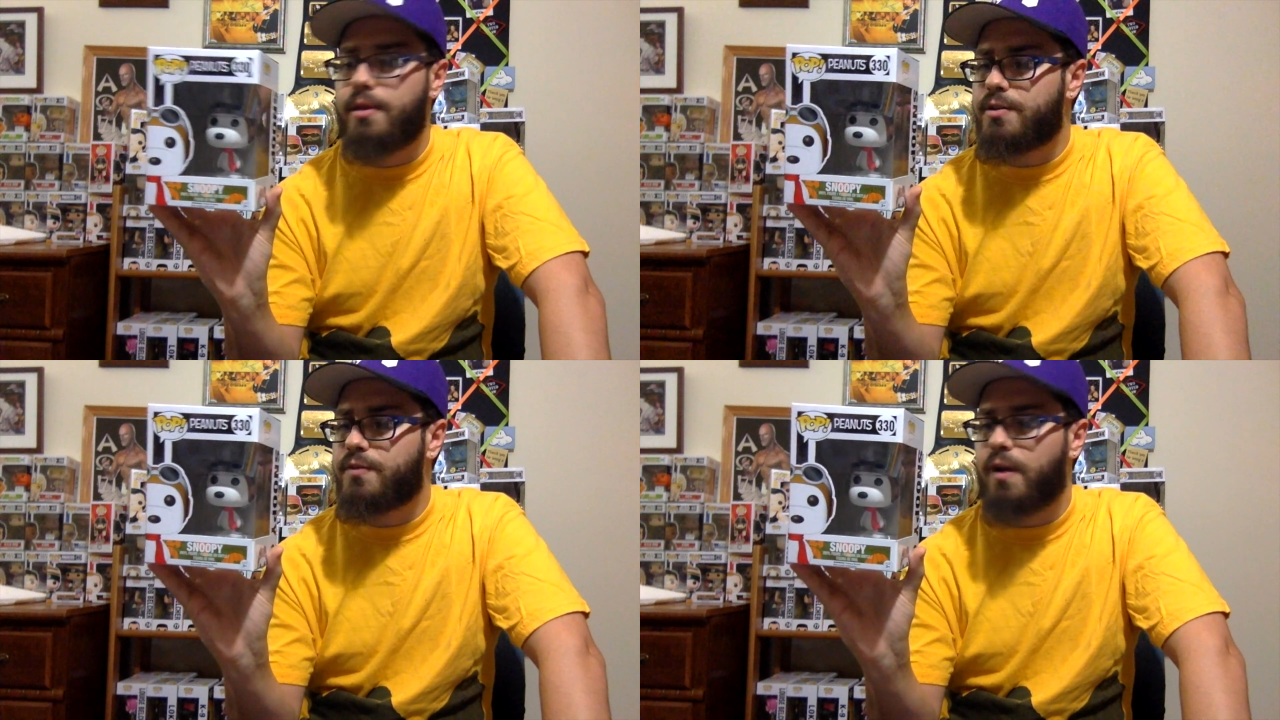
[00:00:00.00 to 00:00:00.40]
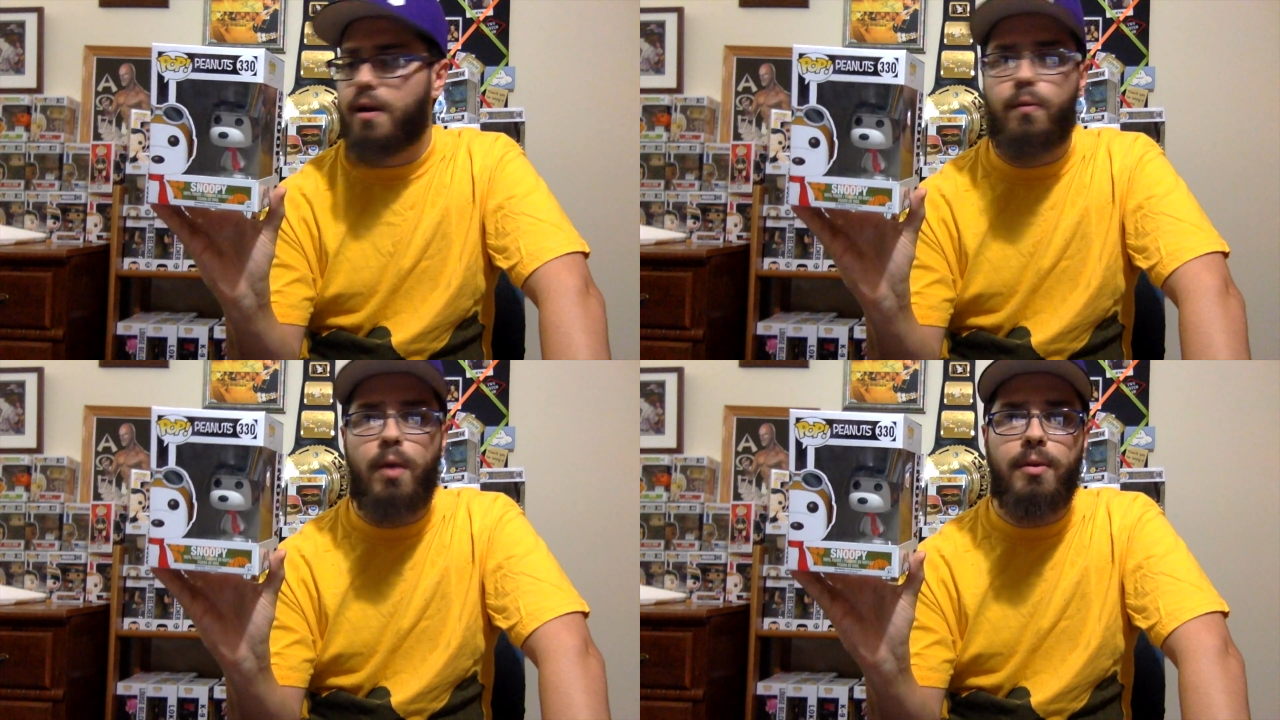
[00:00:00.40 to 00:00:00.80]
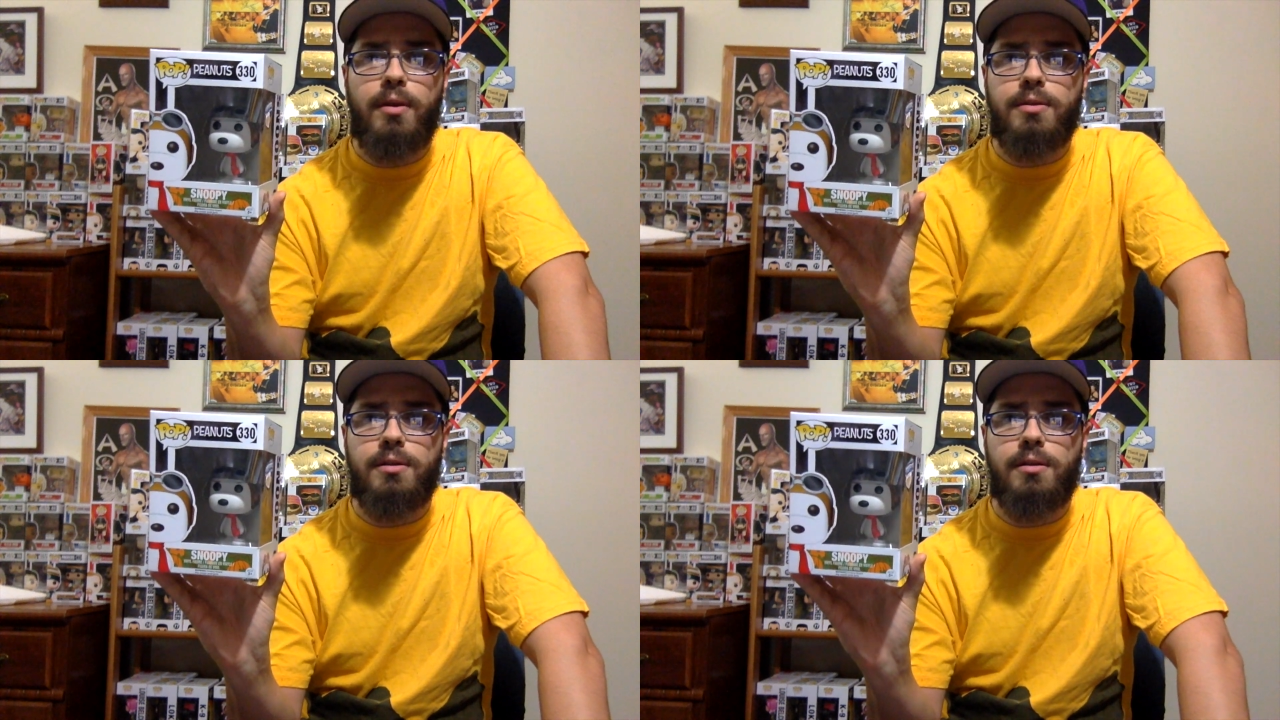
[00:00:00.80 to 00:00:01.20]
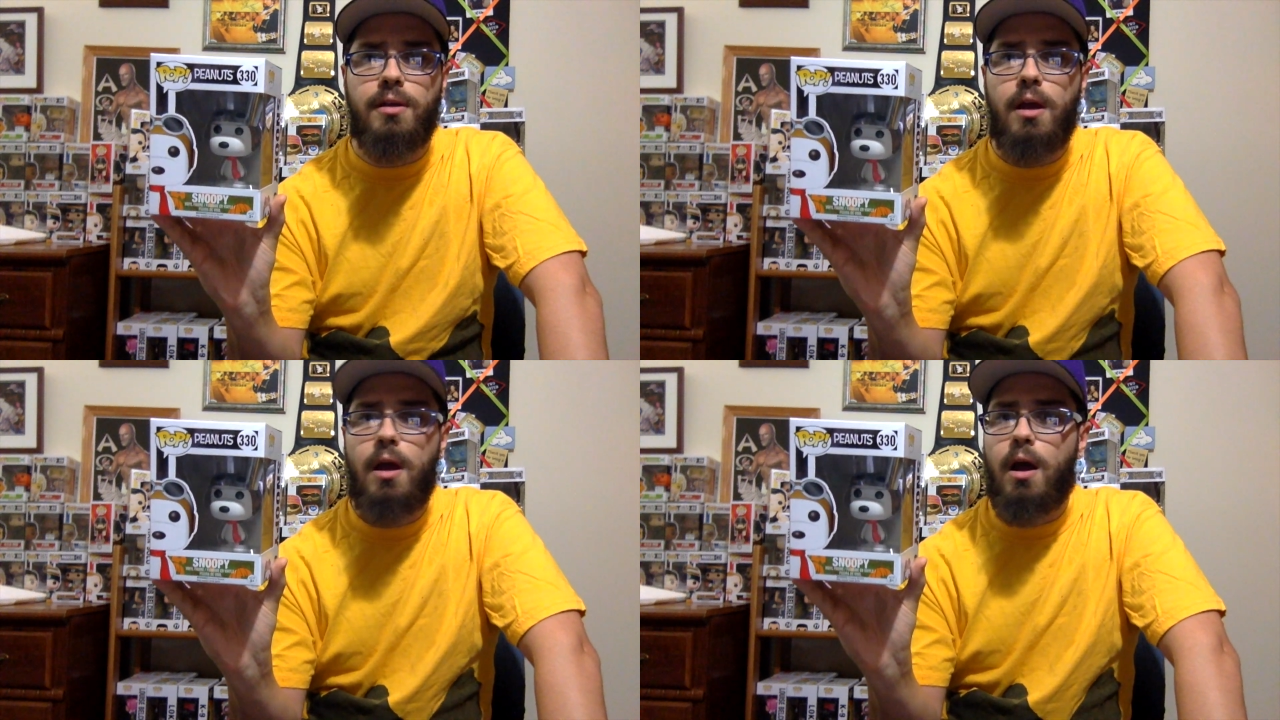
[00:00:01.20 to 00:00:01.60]
that is very reminiscent
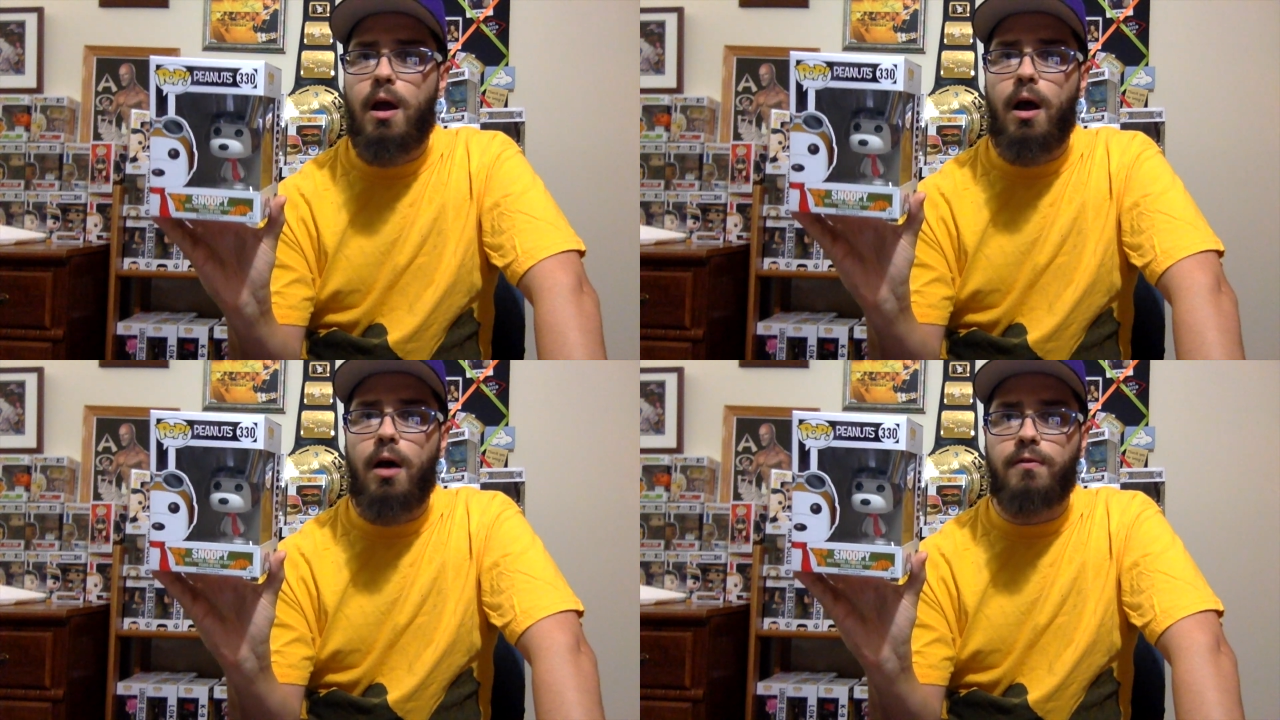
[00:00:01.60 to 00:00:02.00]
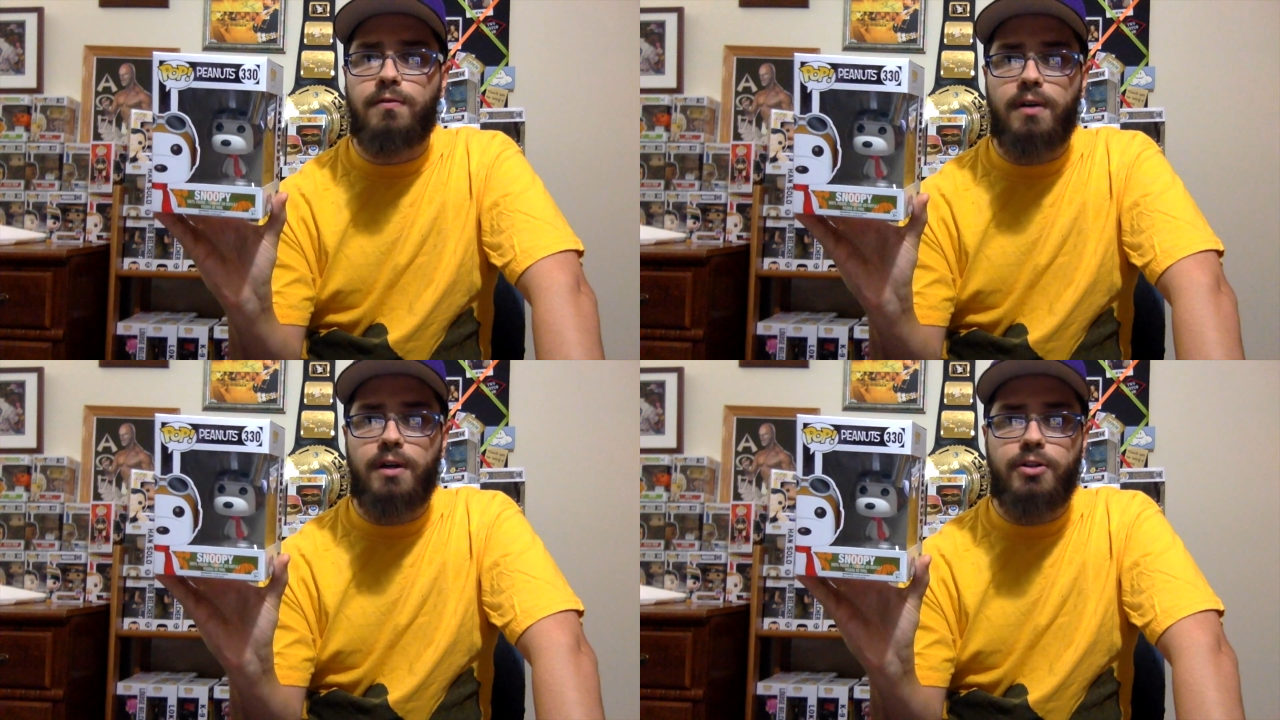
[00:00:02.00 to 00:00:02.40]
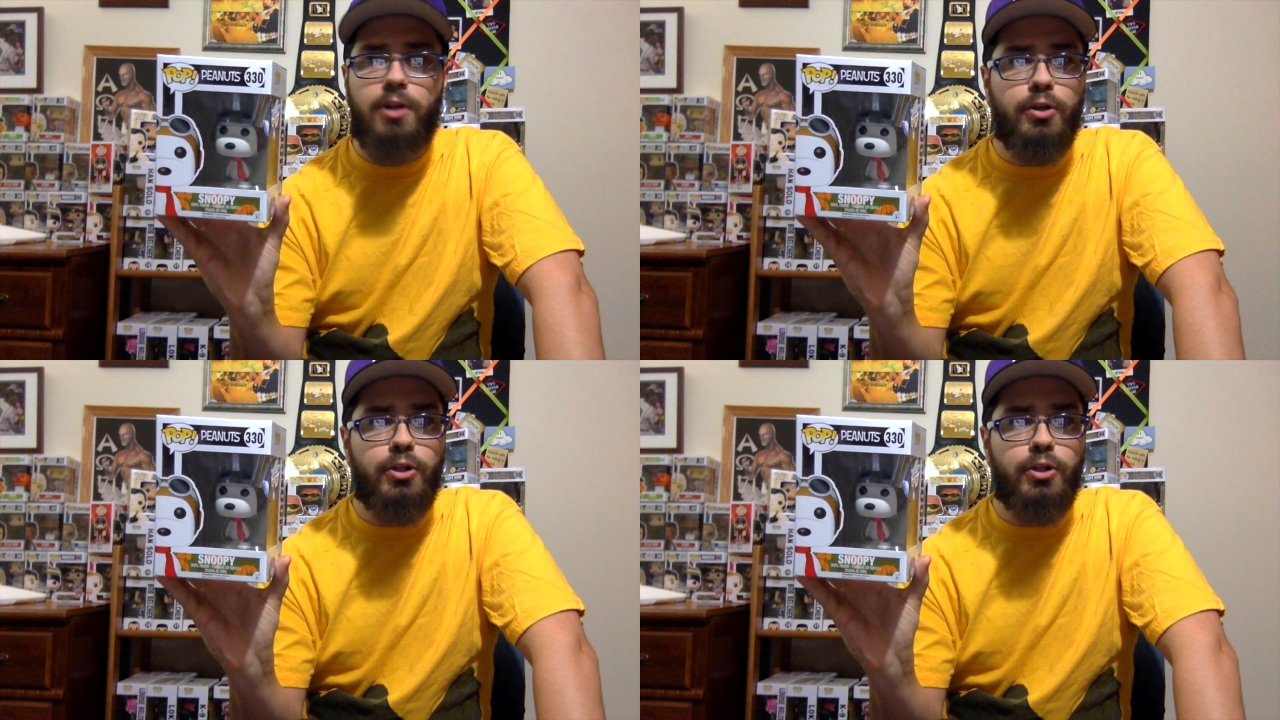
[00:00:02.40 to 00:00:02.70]
of Charles